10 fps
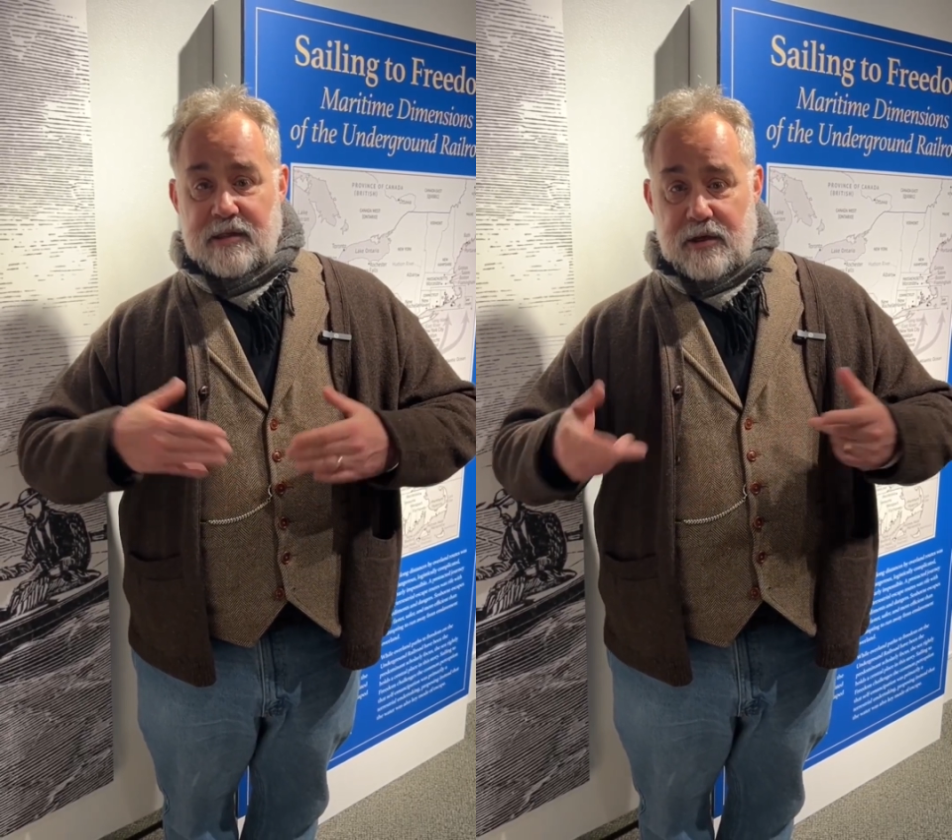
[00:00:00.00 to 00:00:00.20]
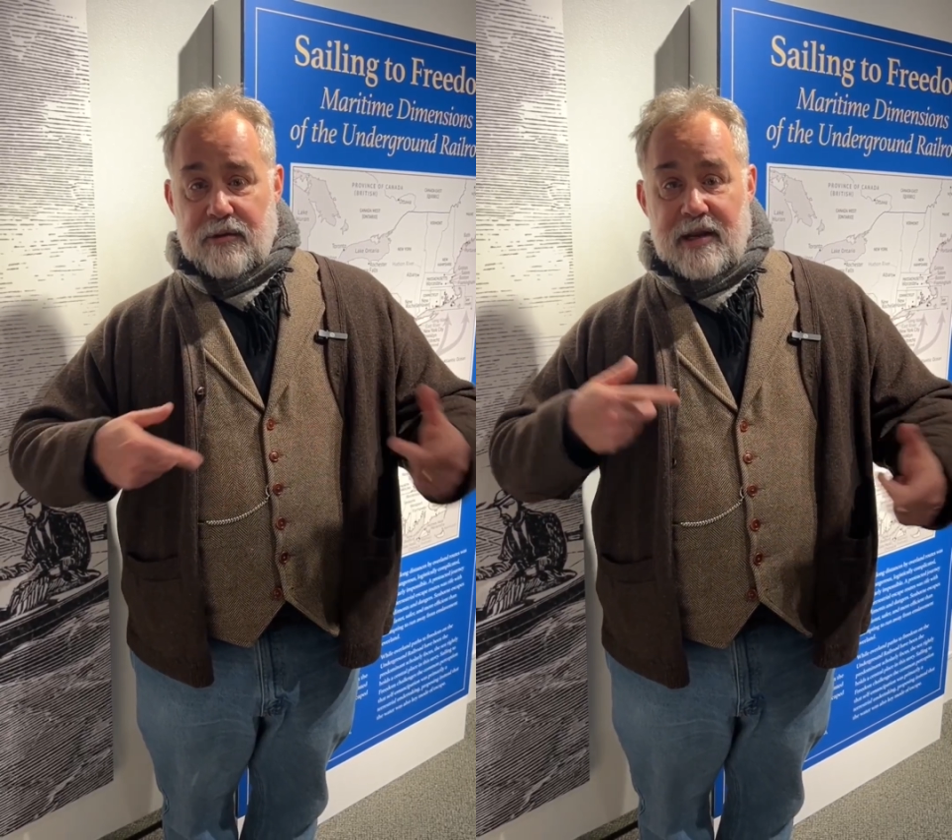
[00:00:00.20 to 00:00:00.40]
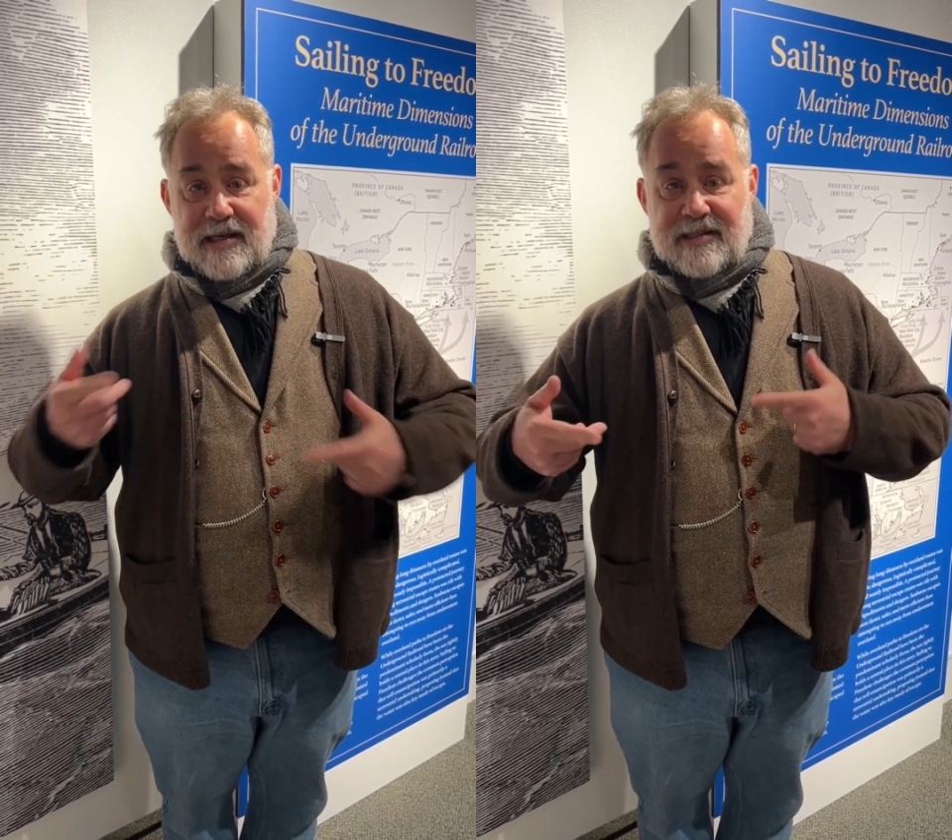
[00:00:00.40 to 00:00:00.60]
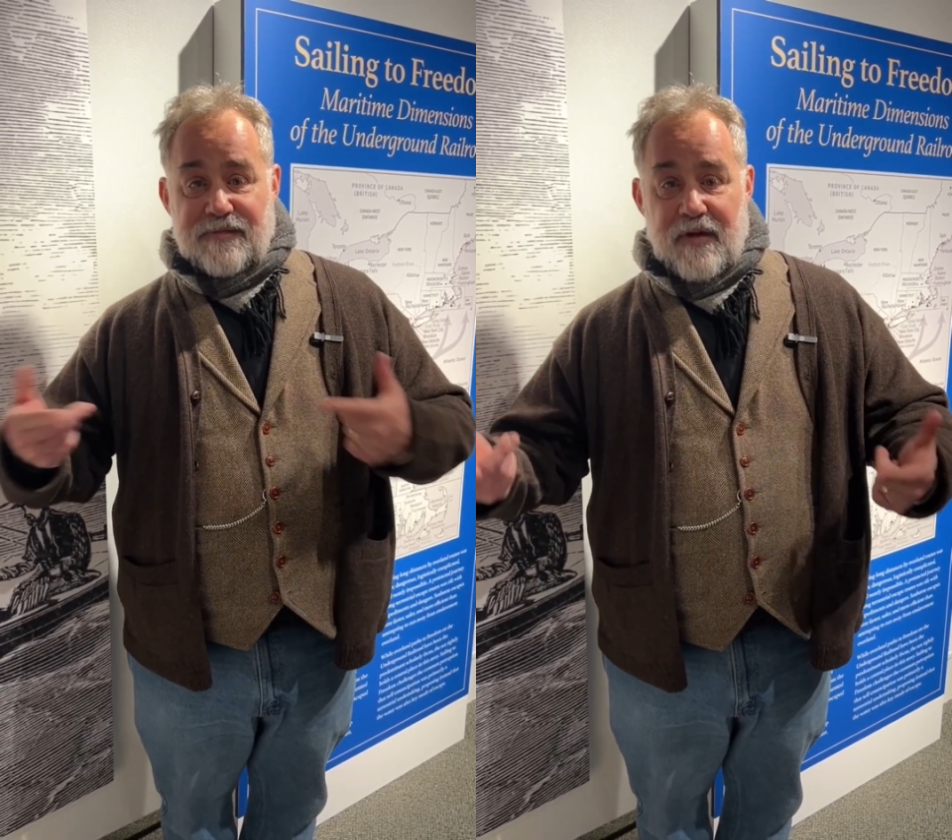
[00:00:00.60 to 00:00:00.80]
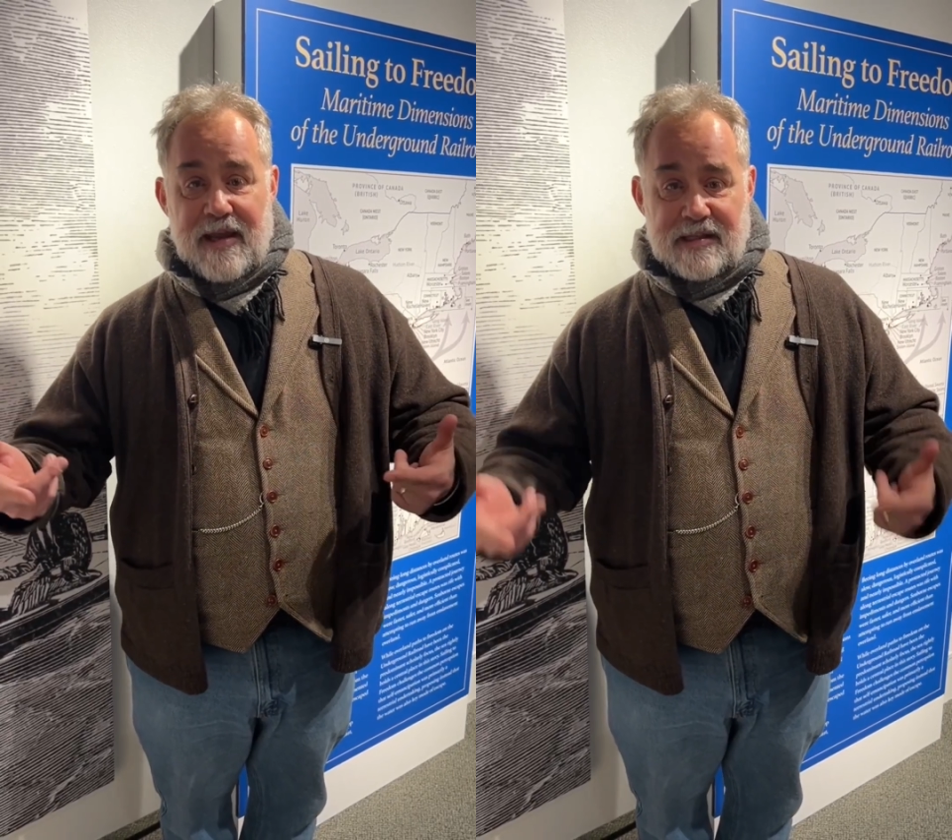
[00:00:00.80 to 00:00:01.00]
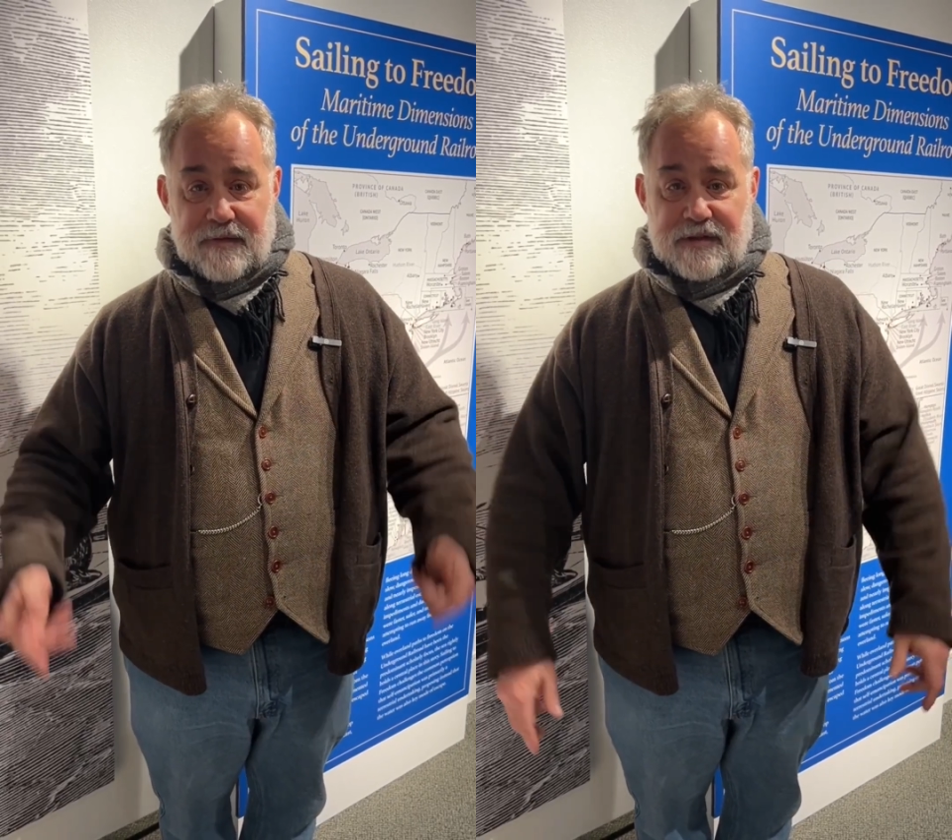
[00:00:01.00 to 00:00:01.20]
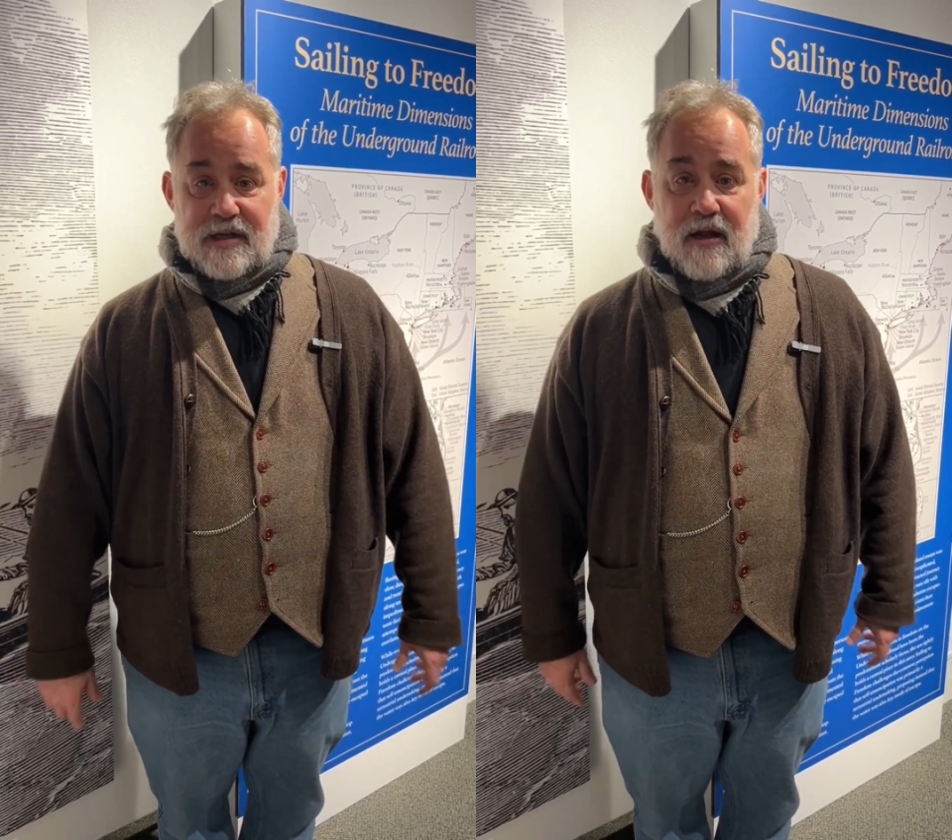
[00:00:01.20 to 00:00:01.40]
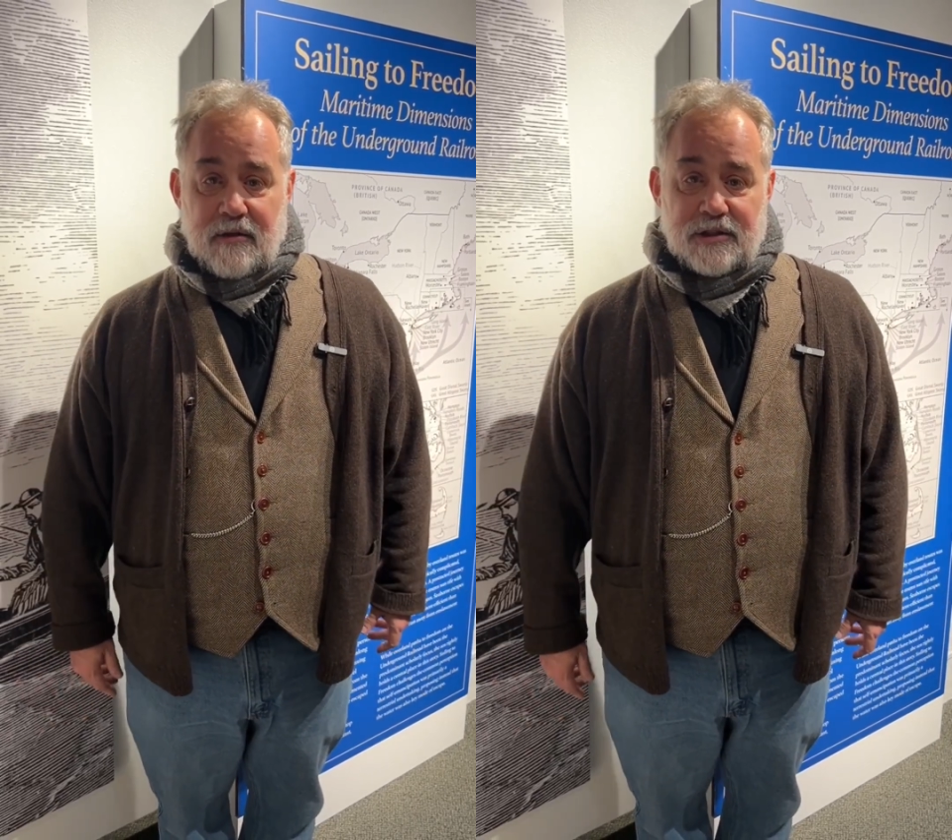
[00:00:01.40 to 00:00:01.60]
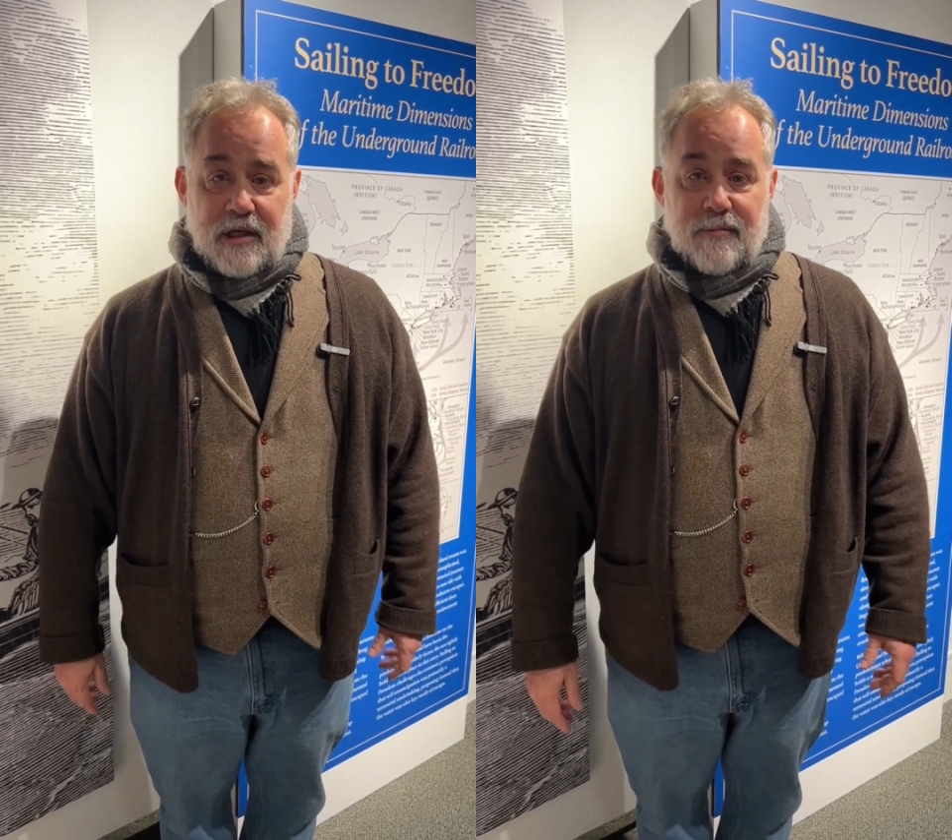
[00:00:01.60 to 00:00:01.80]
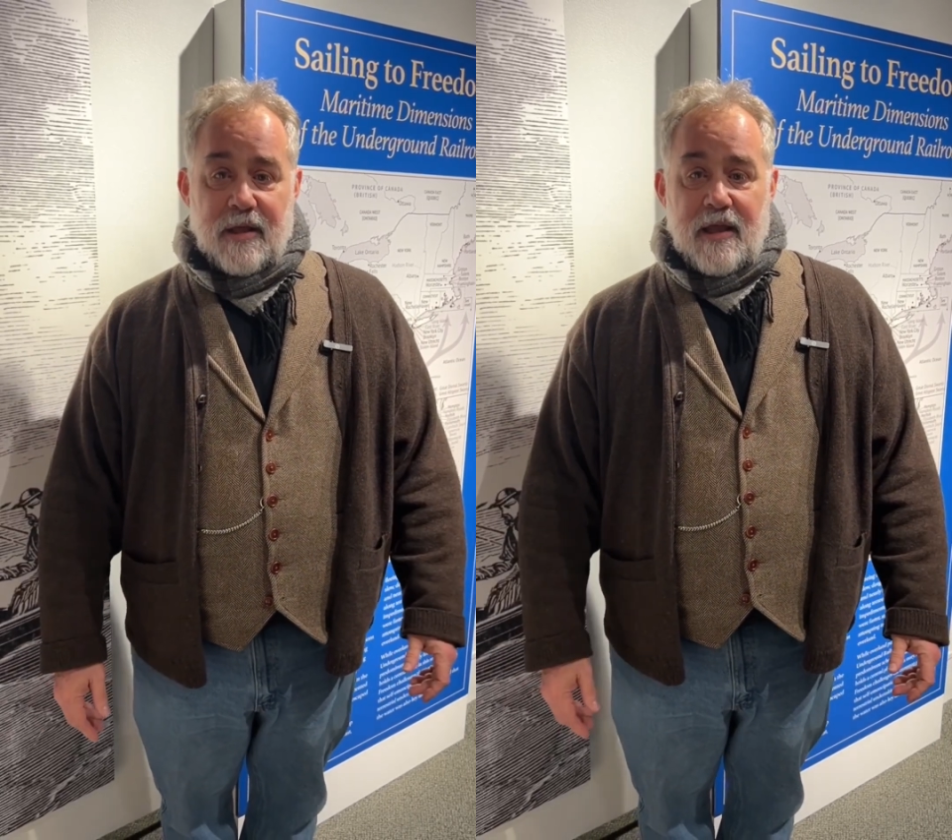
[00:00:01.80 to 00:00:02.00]
you know, the next phase of
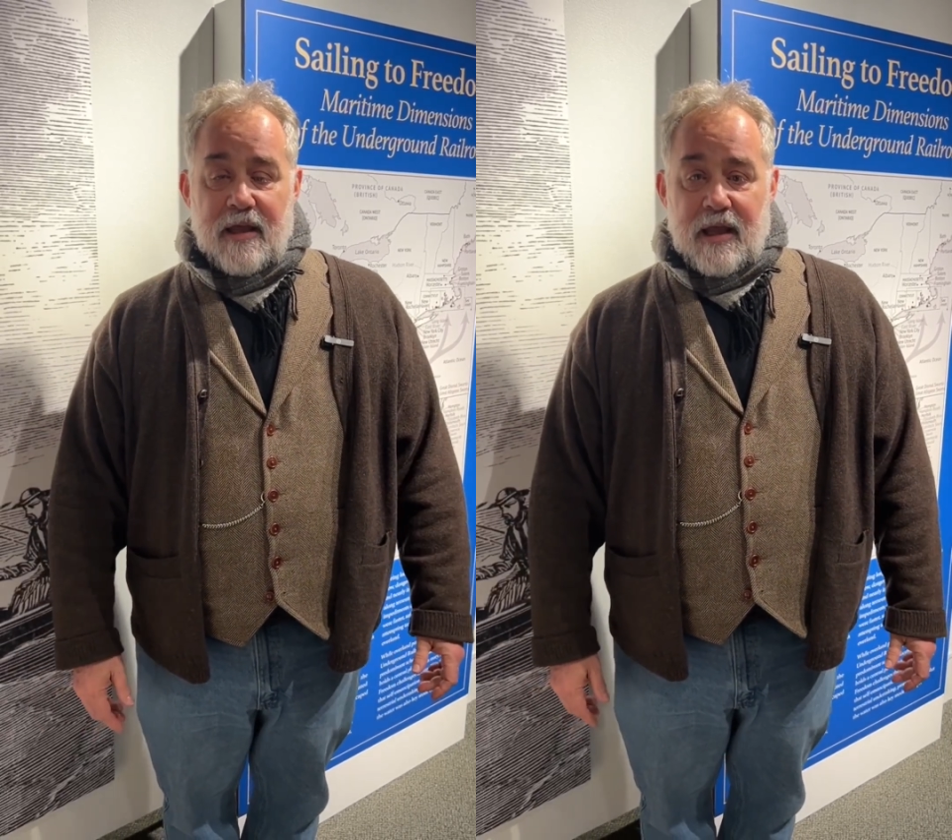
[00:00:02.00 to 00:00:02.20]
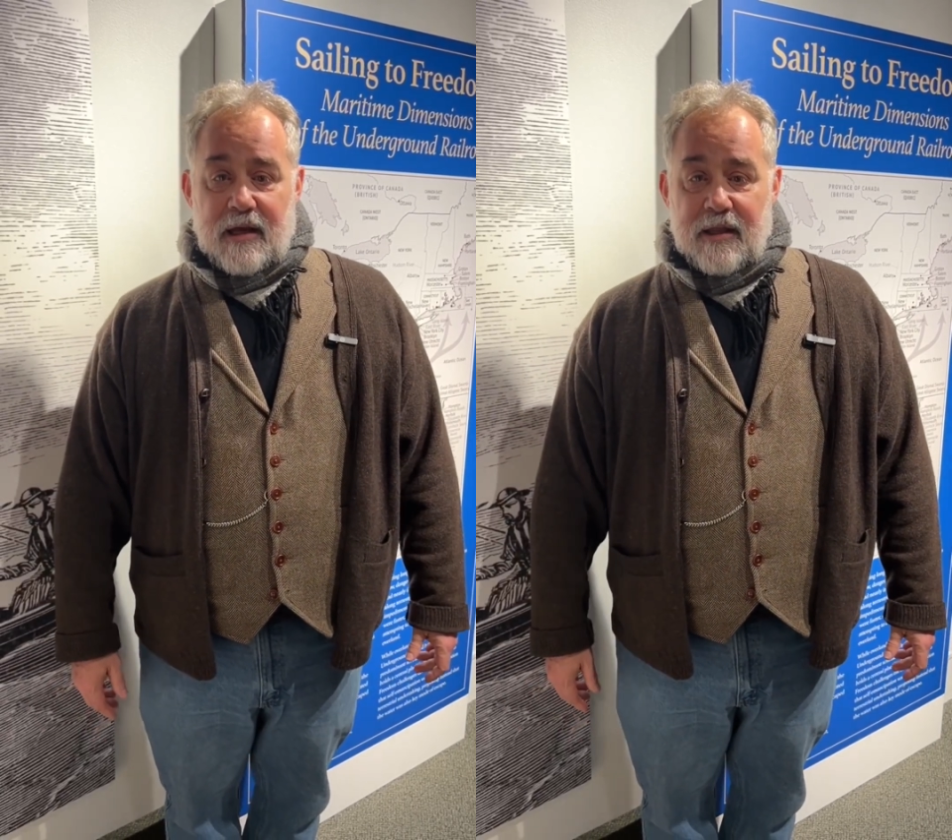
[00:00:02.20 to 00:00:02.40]
scholarship. And I